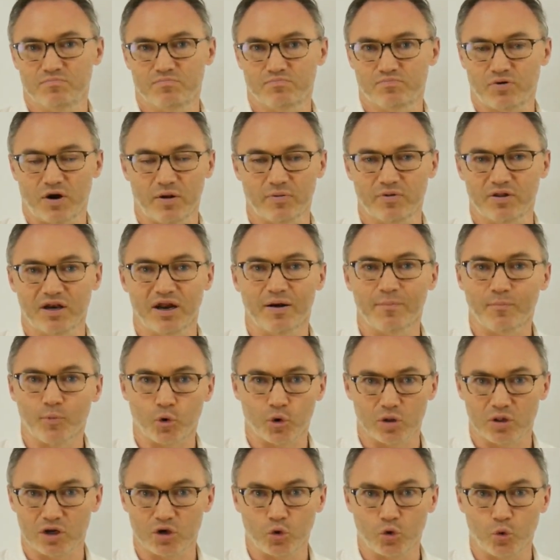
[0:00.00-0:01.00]
probably not
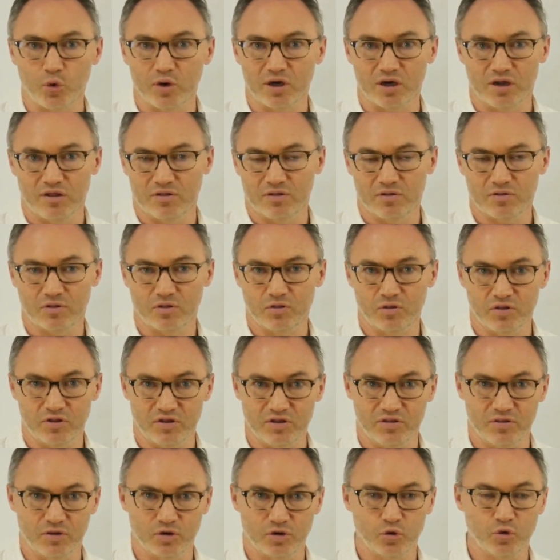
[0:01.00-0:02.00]
more liquidity. The
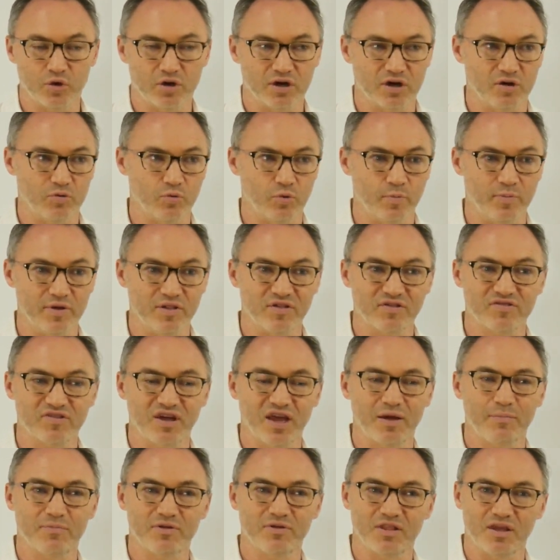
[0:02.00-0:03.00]
liquidity will be the
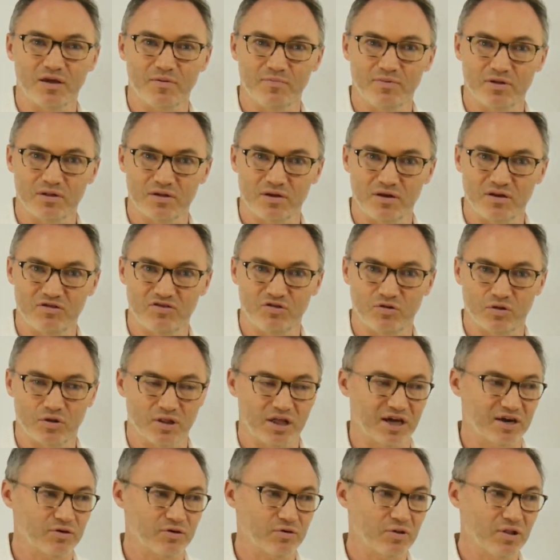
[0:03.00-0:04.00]
same, but the ability to
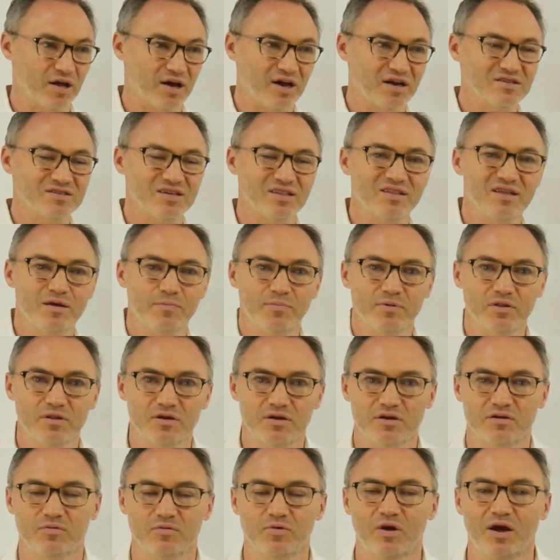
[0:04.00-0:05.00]
collateralize and the
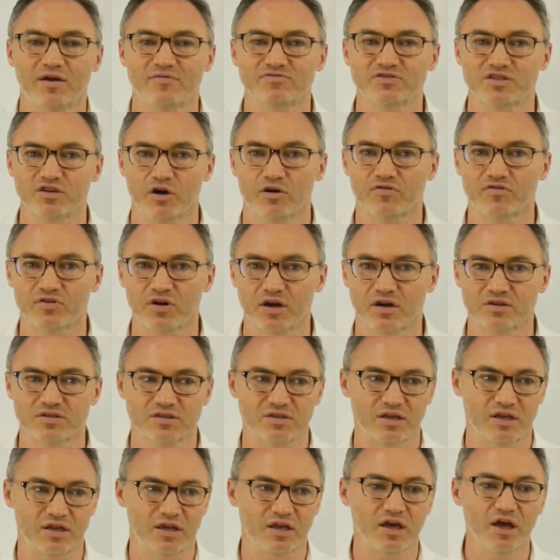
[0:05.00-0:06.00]
ability to have
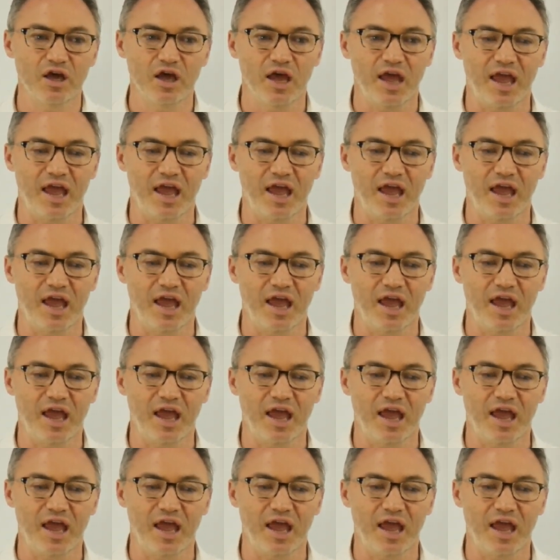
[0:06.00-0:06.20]
self-custody